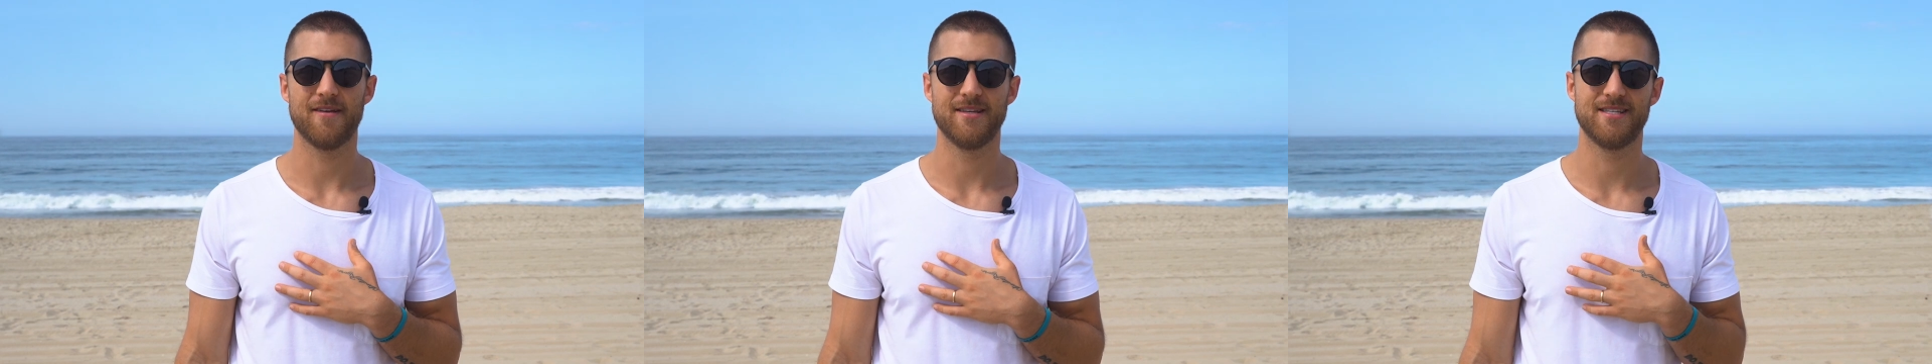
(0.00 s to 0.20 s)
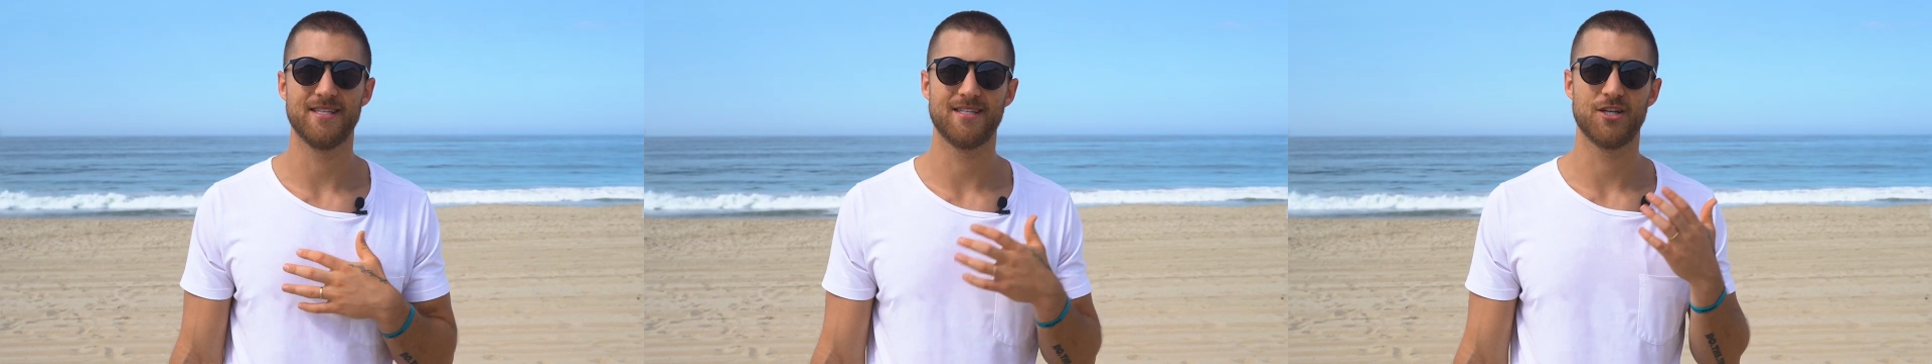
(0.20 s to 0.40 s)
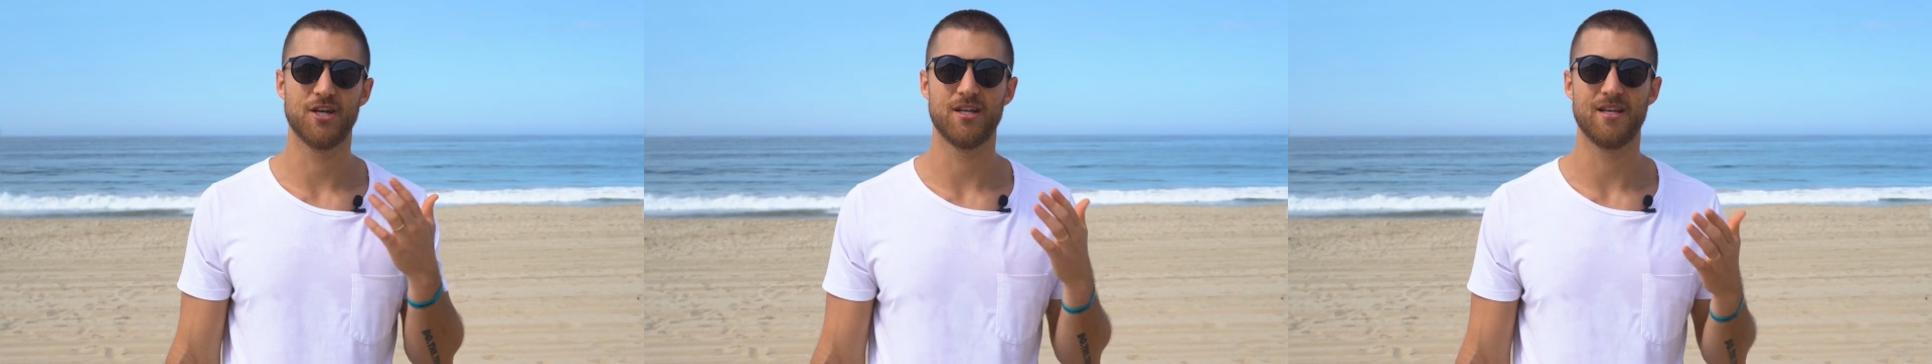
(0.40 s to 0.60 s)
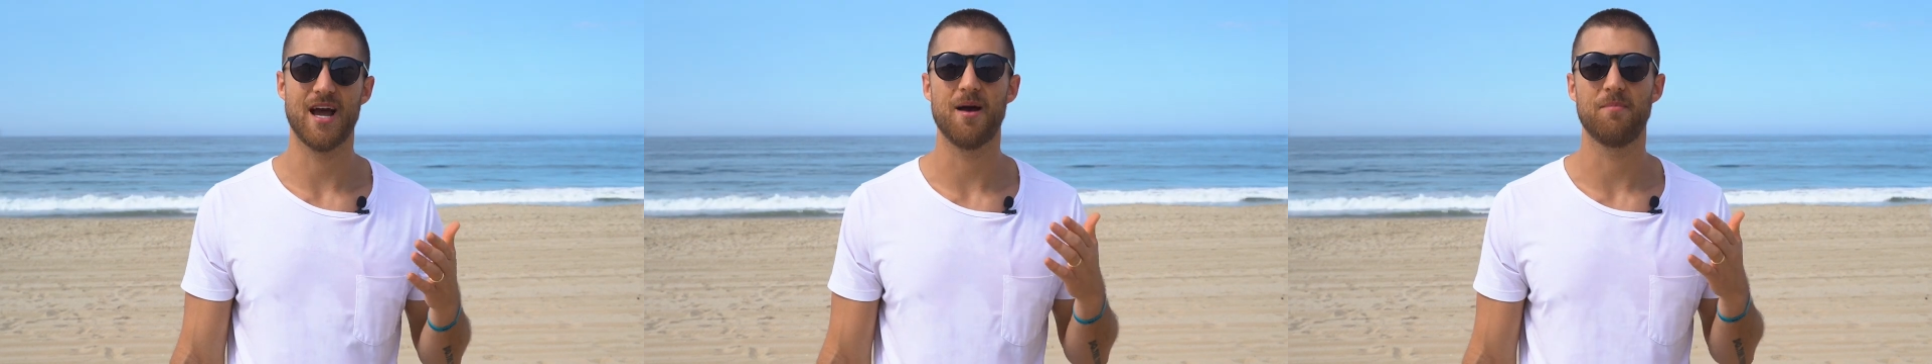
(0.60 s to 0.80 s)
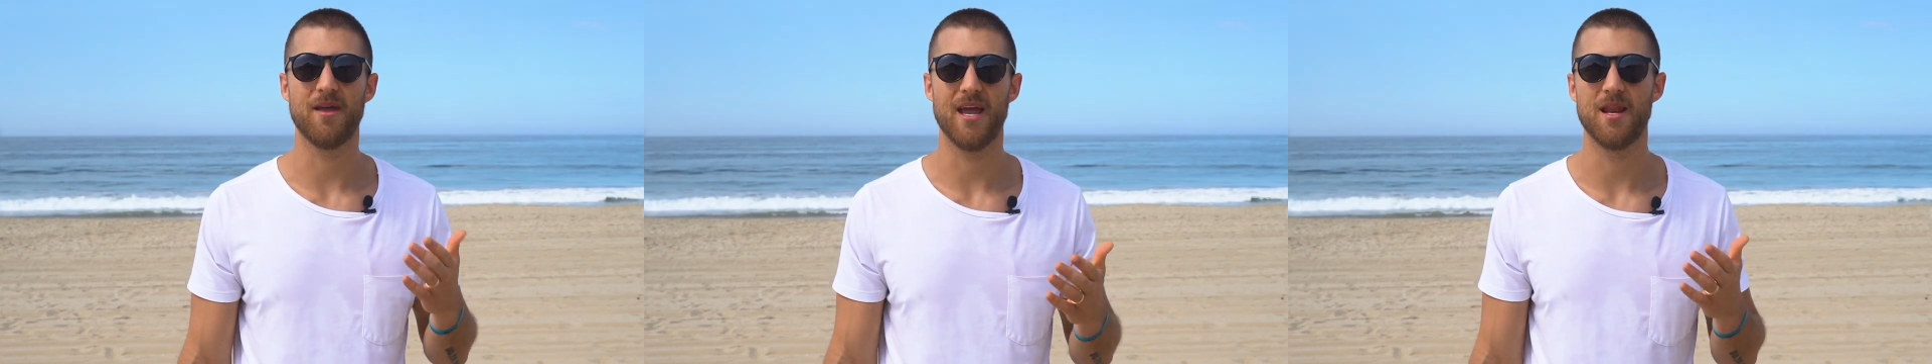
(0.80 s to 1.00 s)
is this could
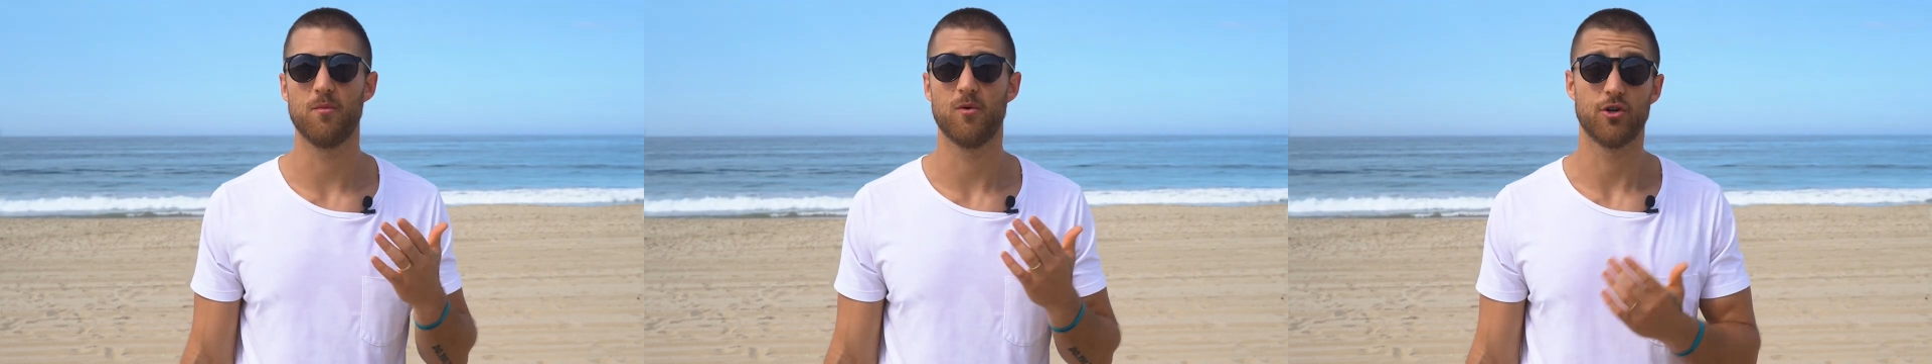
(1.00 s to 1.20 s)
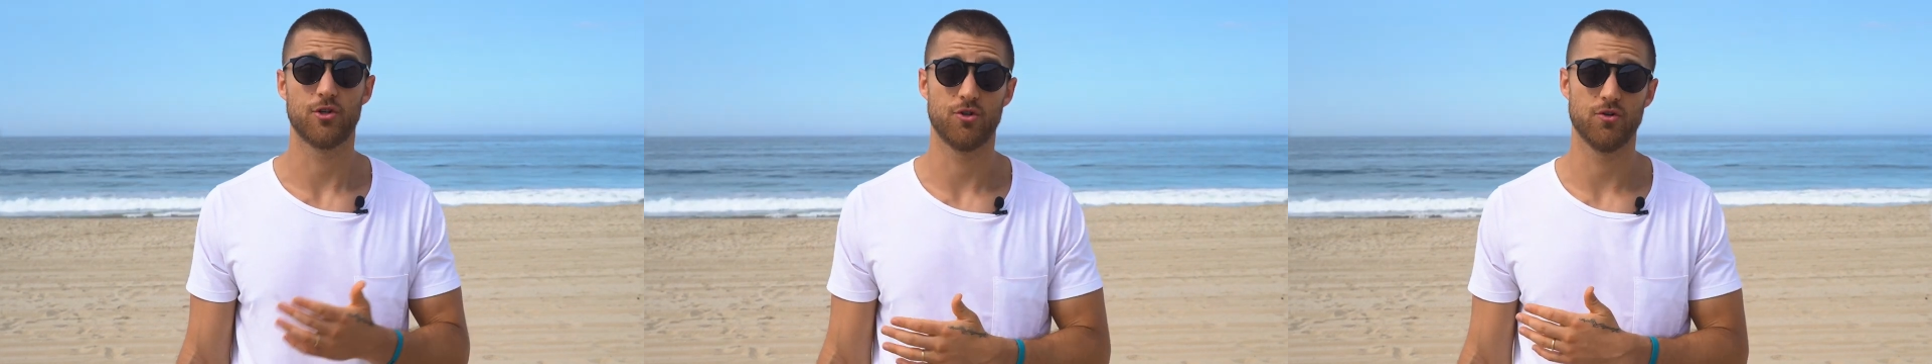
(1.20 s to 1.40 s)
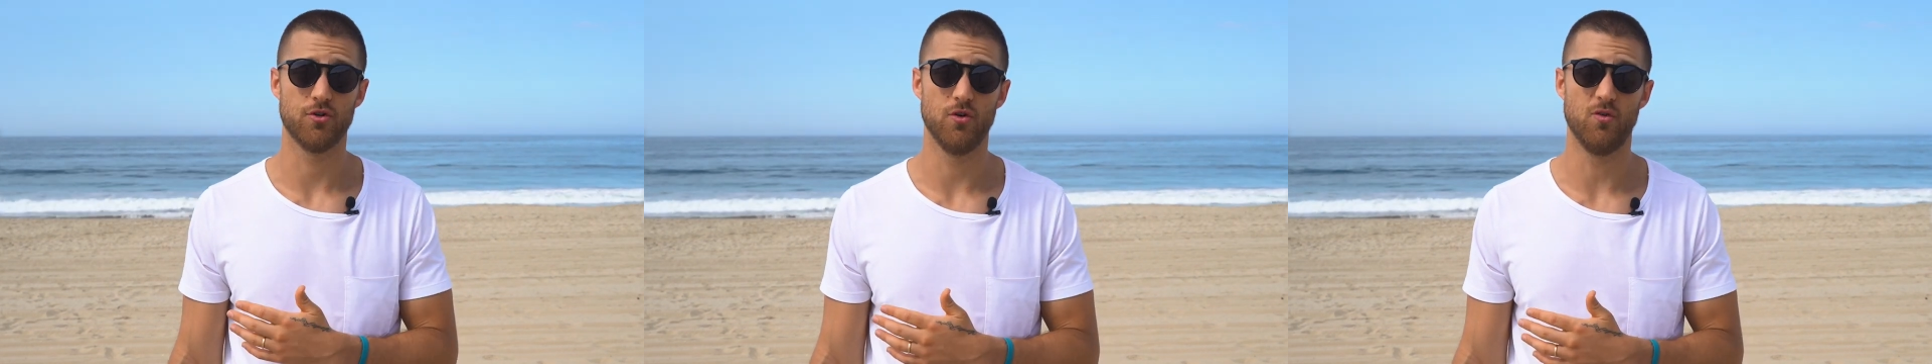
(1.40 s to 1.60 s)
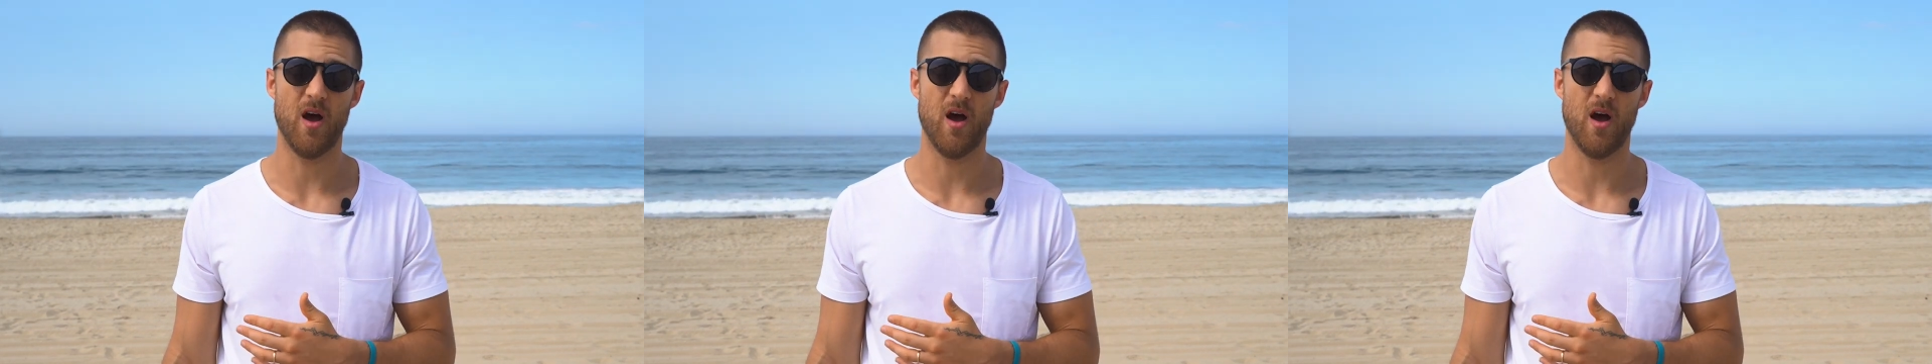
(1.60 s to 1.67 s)
not be any more true.